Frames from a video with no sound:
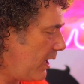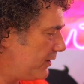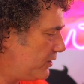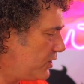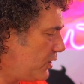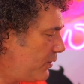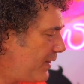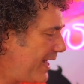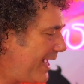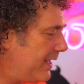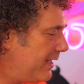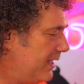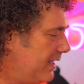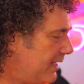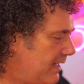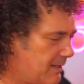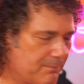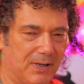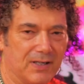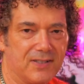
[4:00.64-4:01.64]
I do that
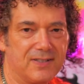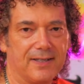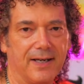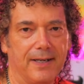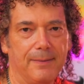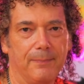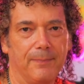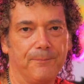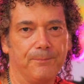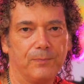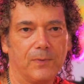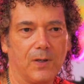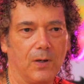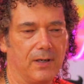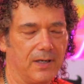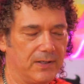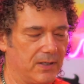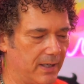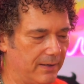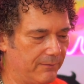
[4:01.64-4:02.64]
in my sleep and
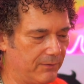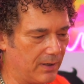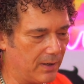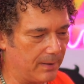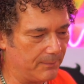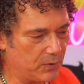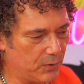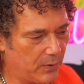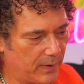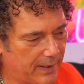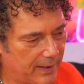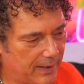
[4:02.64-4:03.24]
I don't even know I'm doing